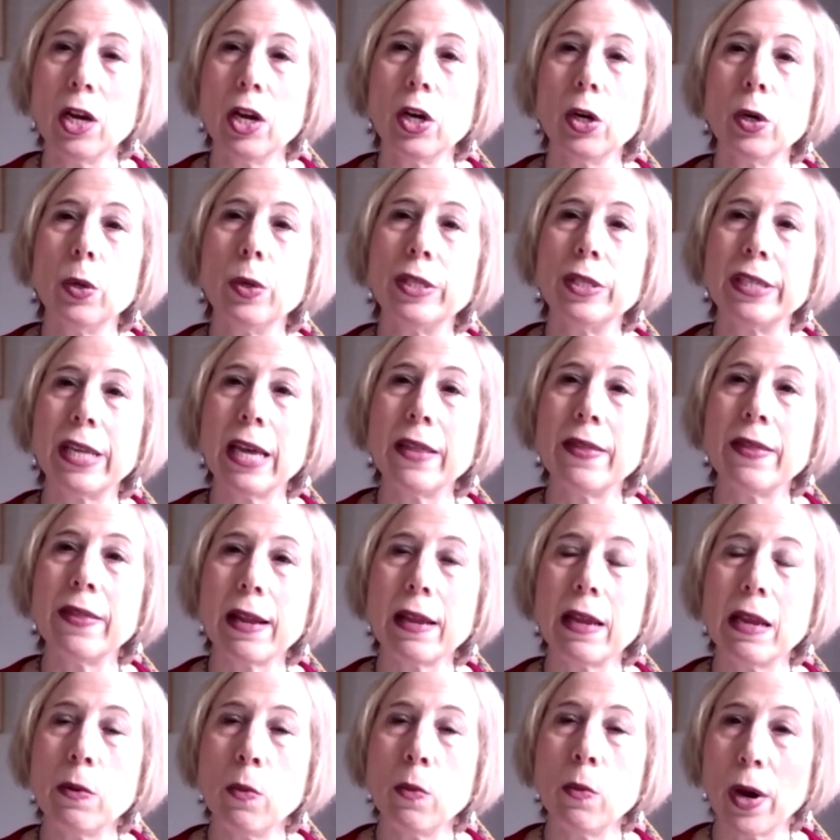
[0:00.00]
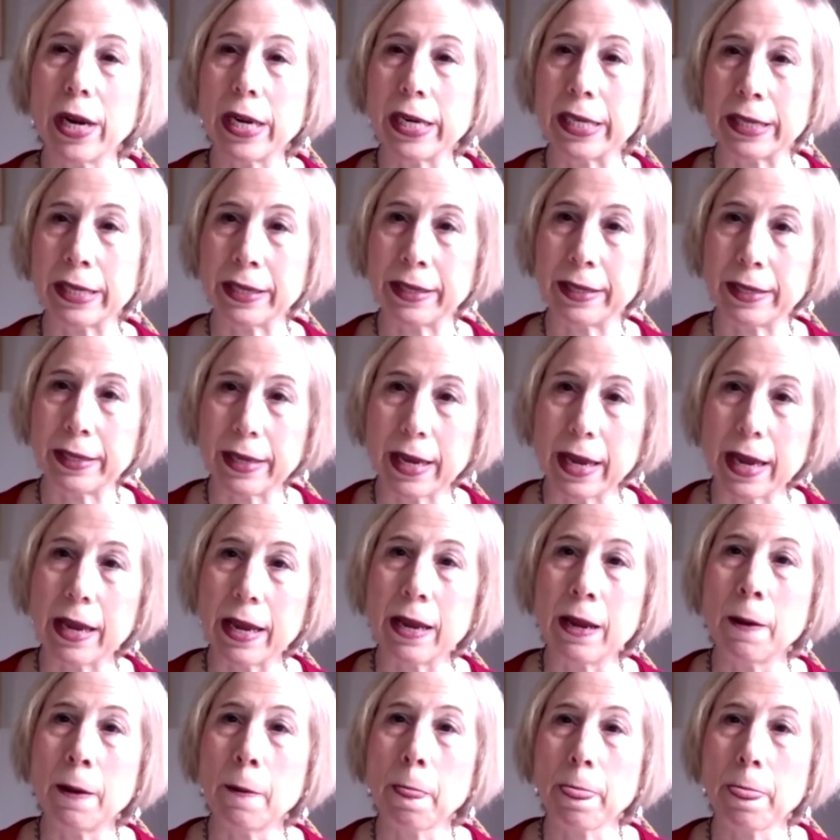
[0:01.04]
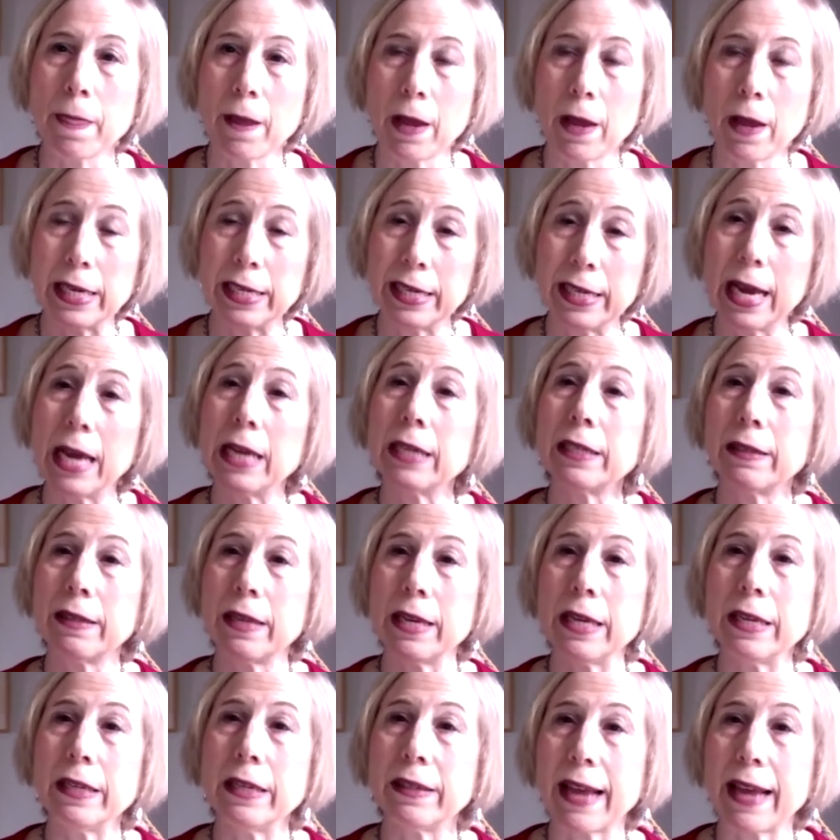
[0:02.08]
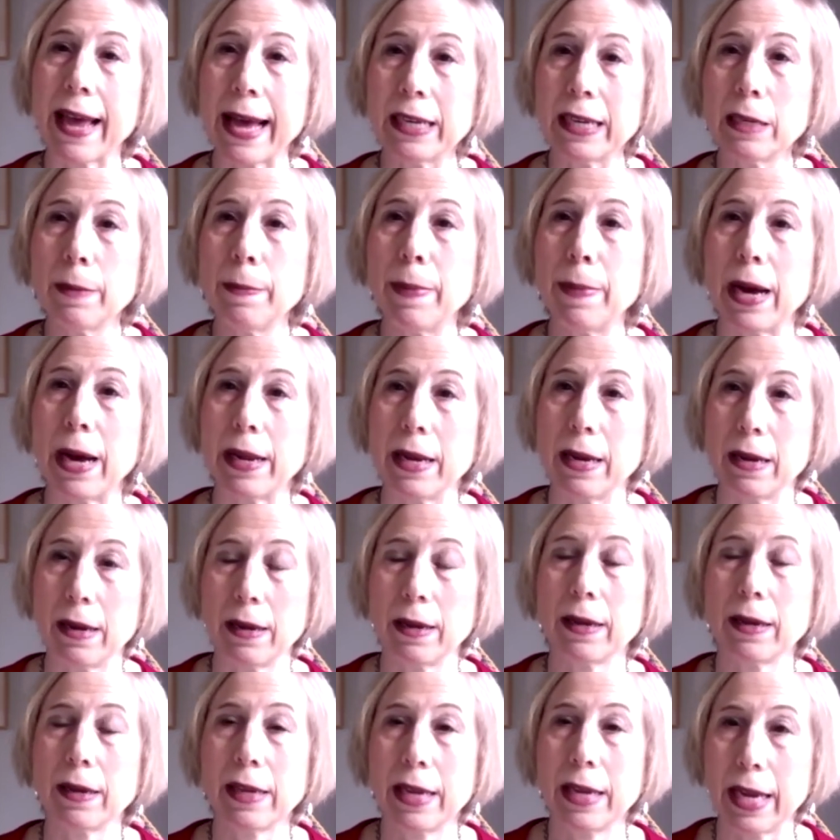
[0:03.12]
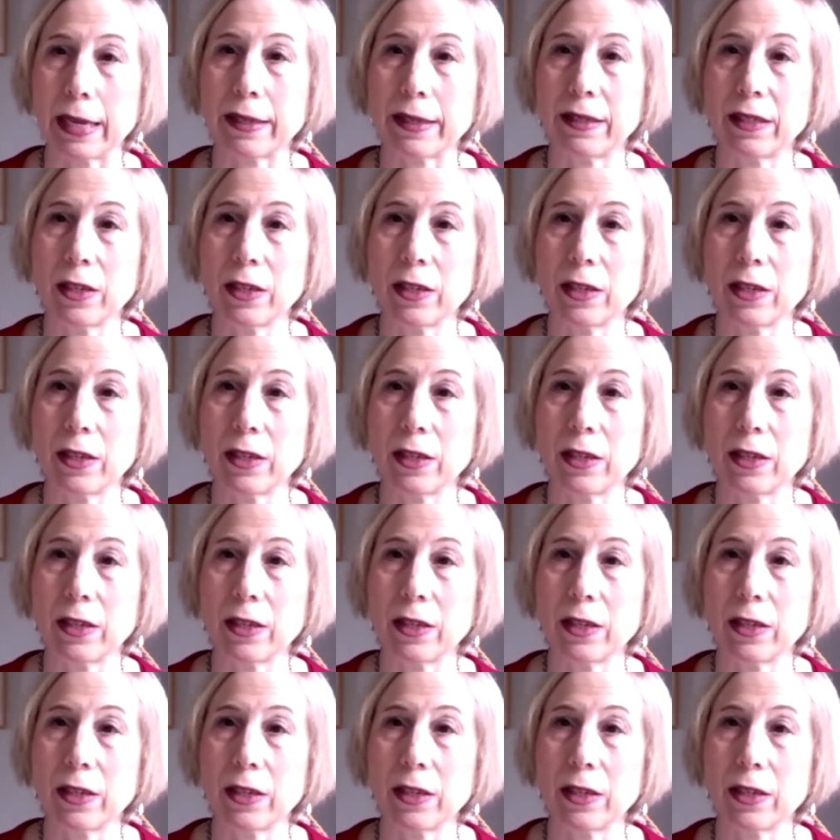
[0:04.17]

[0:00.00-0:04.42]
who said that he wanted to see and test these antibody kits.